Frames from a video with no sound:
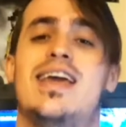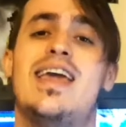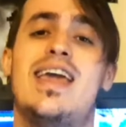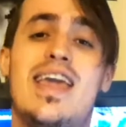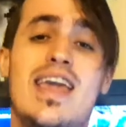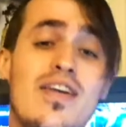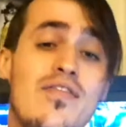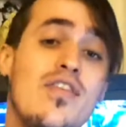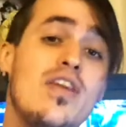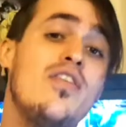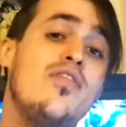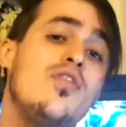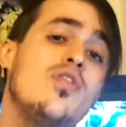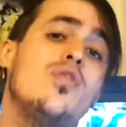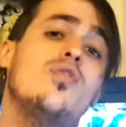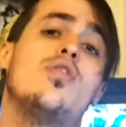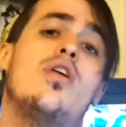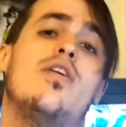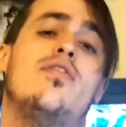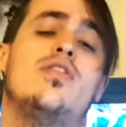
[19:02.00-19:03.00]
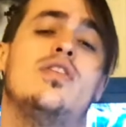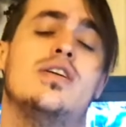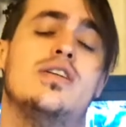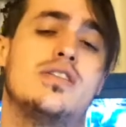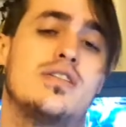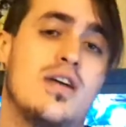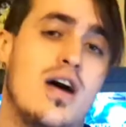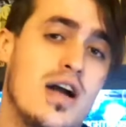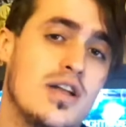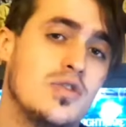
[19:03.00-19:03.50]
even if your novel is
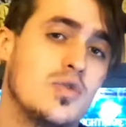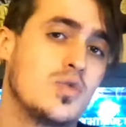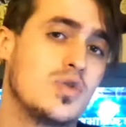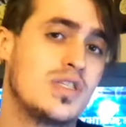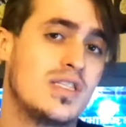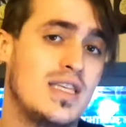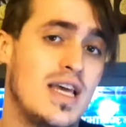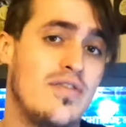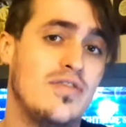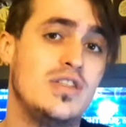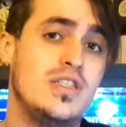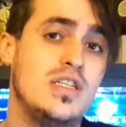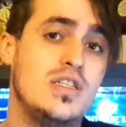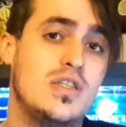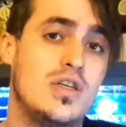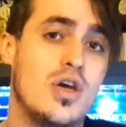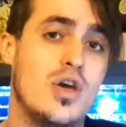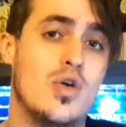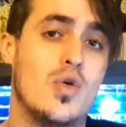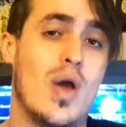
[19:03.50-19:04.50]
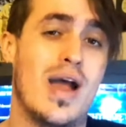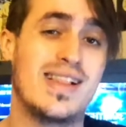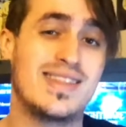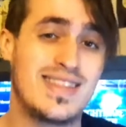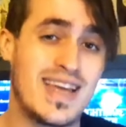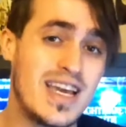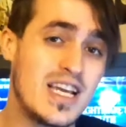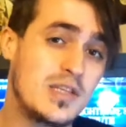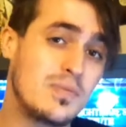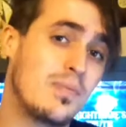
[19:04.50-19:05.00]
titled 72 and
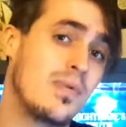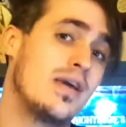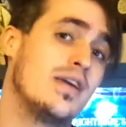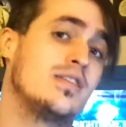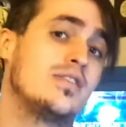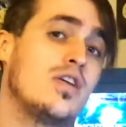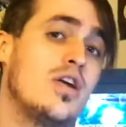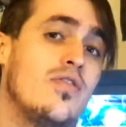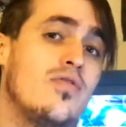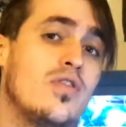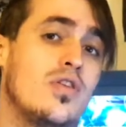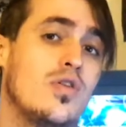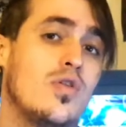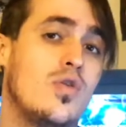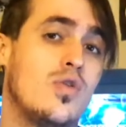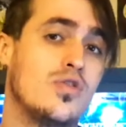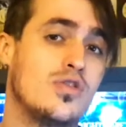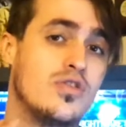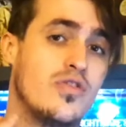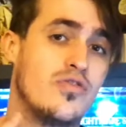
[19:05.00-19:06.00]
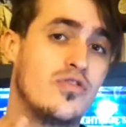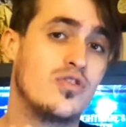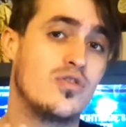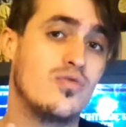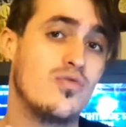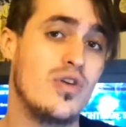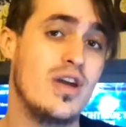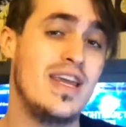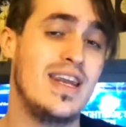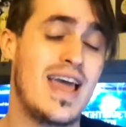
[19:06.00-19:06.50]
takes place over the course of
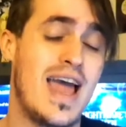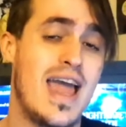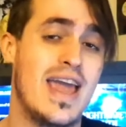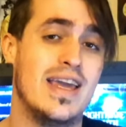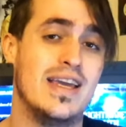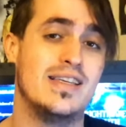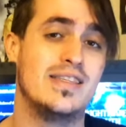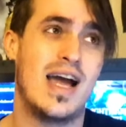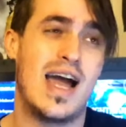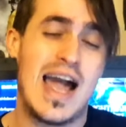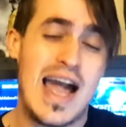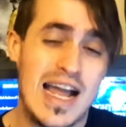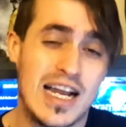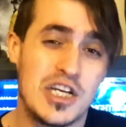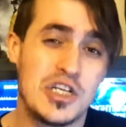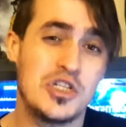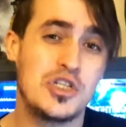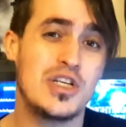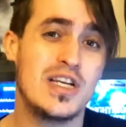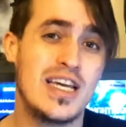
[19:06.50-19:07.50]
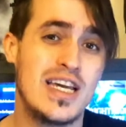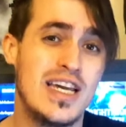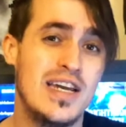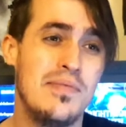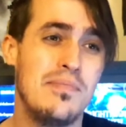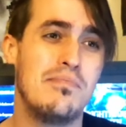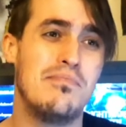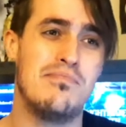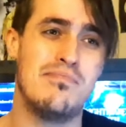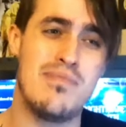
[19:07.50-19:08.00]
3 days, actually,
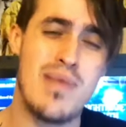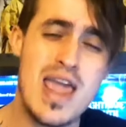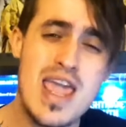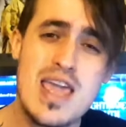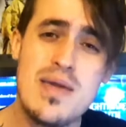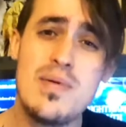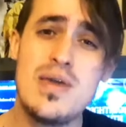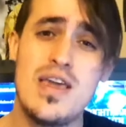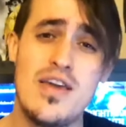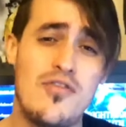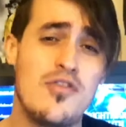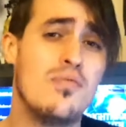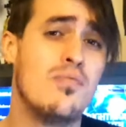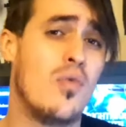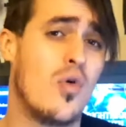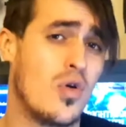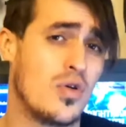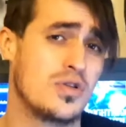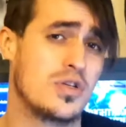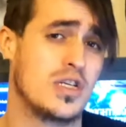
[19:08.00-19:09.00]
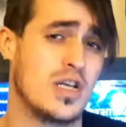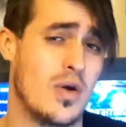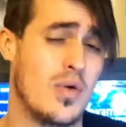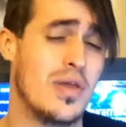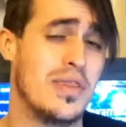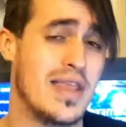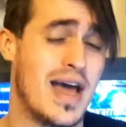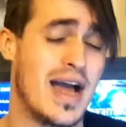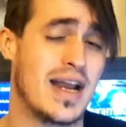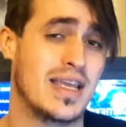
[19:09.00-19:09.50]
maybe even more so in
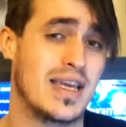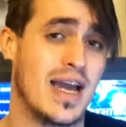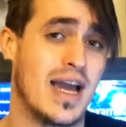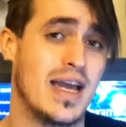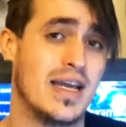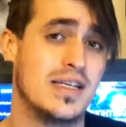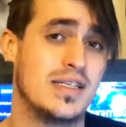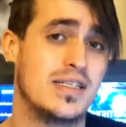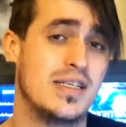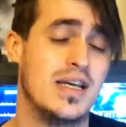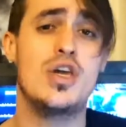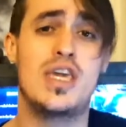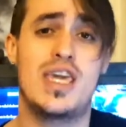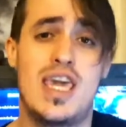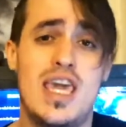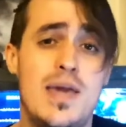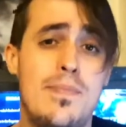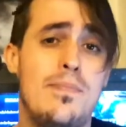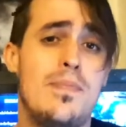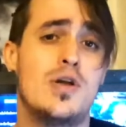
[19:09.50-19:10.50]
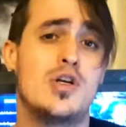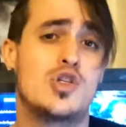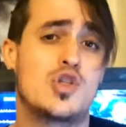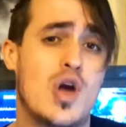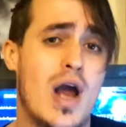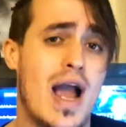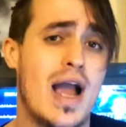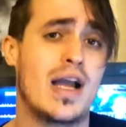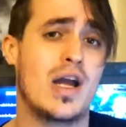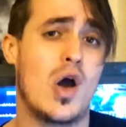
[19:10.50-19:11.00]
that case, keep
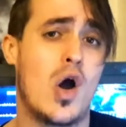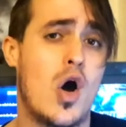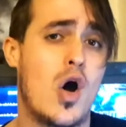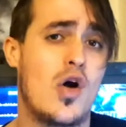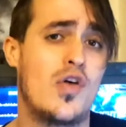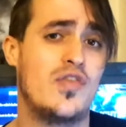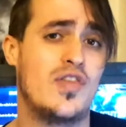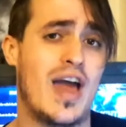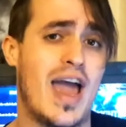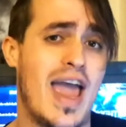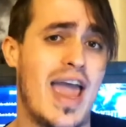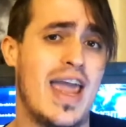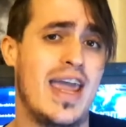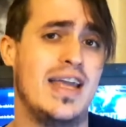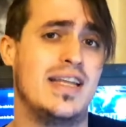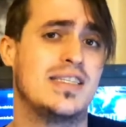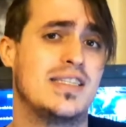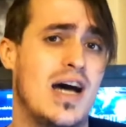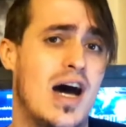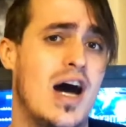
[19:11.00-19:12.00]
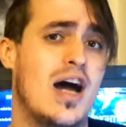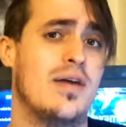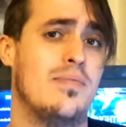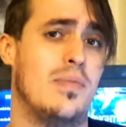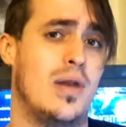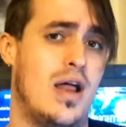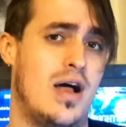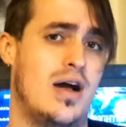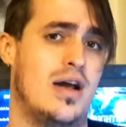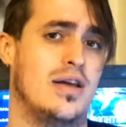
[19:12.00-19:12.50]
track of a
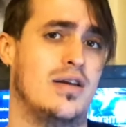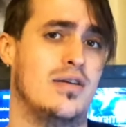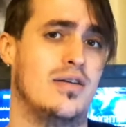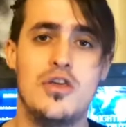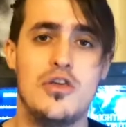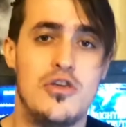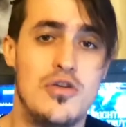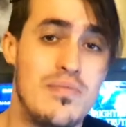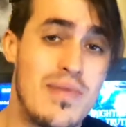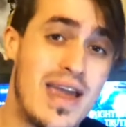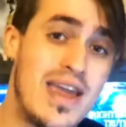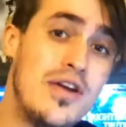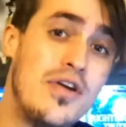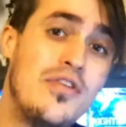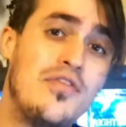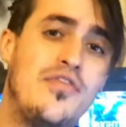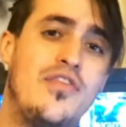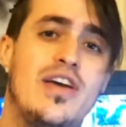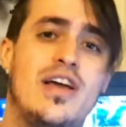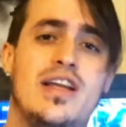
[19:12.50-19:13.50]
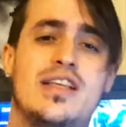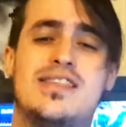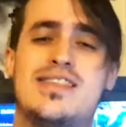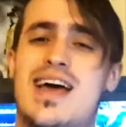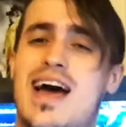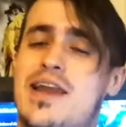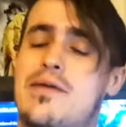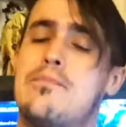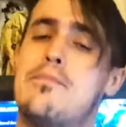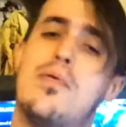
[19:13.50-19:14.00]
timeline. You may not feel it's that
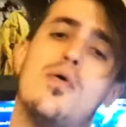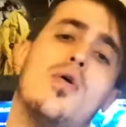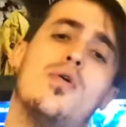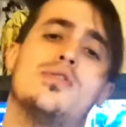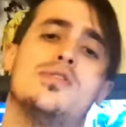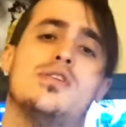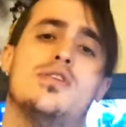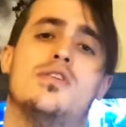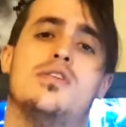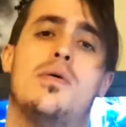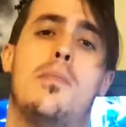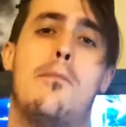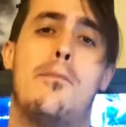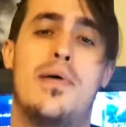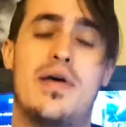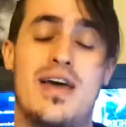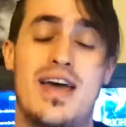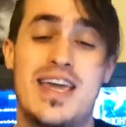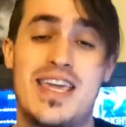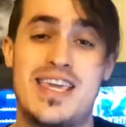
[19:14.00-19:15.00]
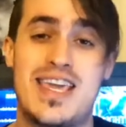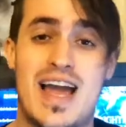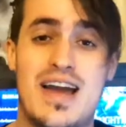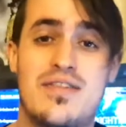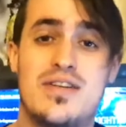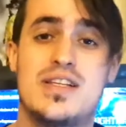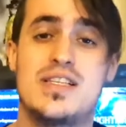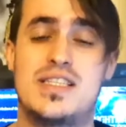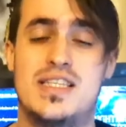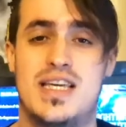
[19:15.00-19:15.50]
important, but I
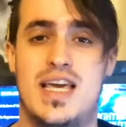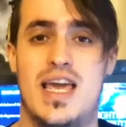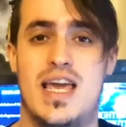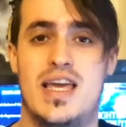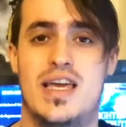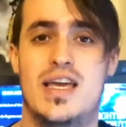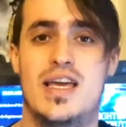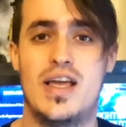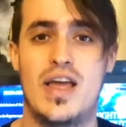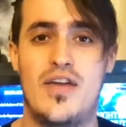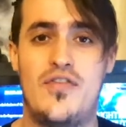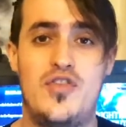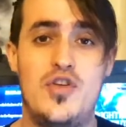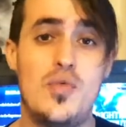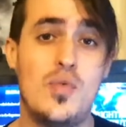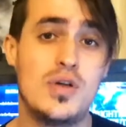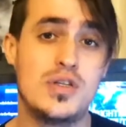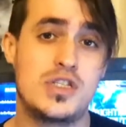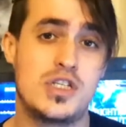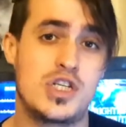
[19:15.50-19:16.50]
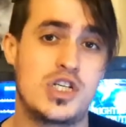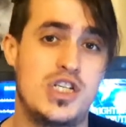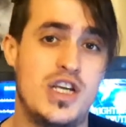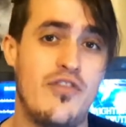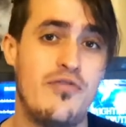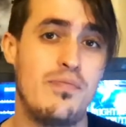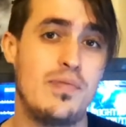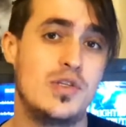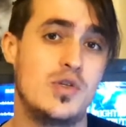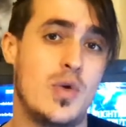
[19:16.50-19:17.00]
guarantee, if you want to
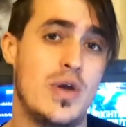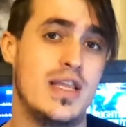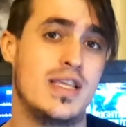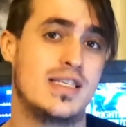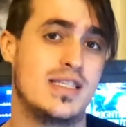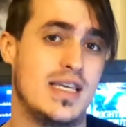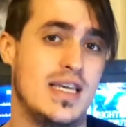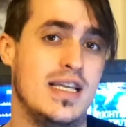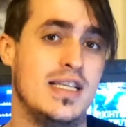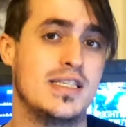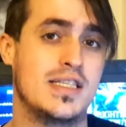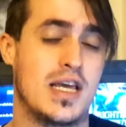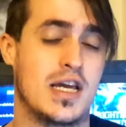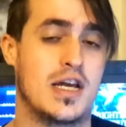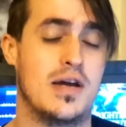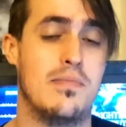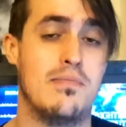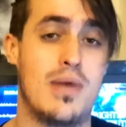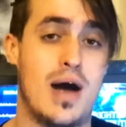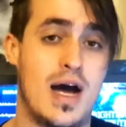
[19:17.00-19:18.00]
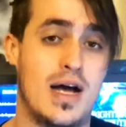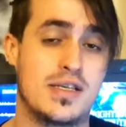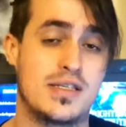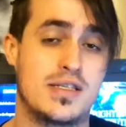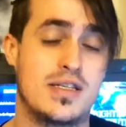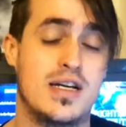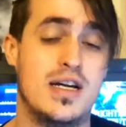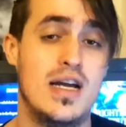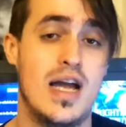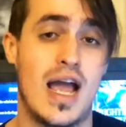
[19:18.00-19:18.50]
shift between scenes like a
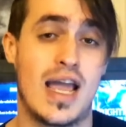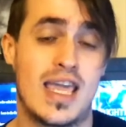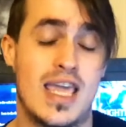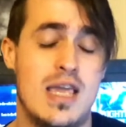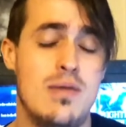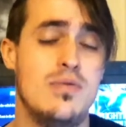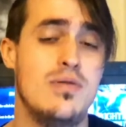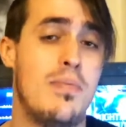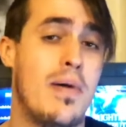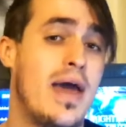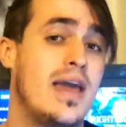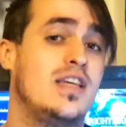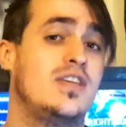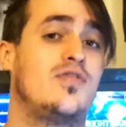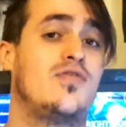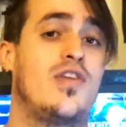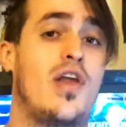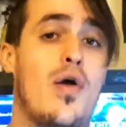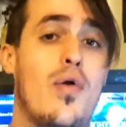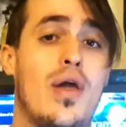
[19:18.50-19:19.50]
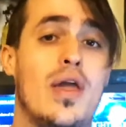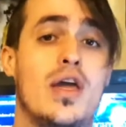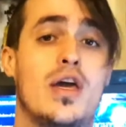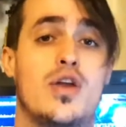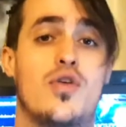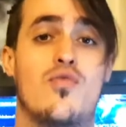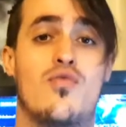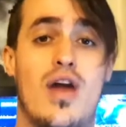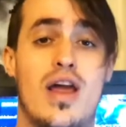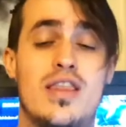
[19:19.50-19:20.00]
master and keep the pace flowing at a
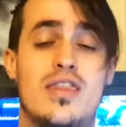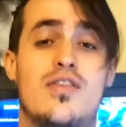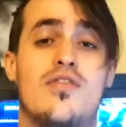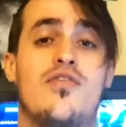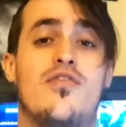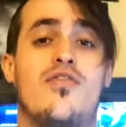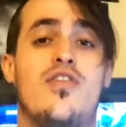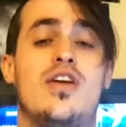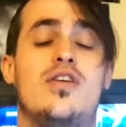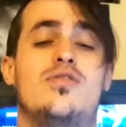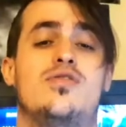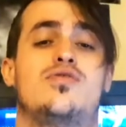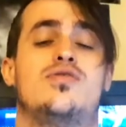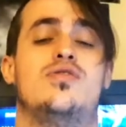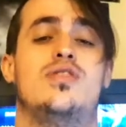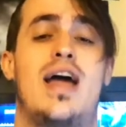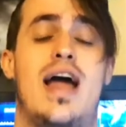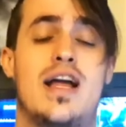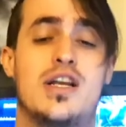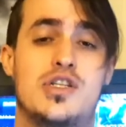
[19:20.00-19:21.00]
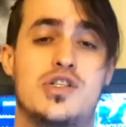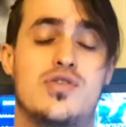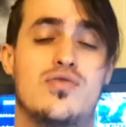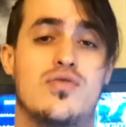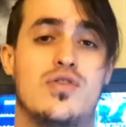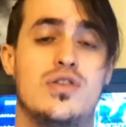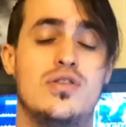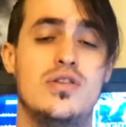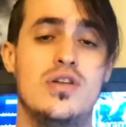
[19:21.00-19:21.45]
rate that feels natural,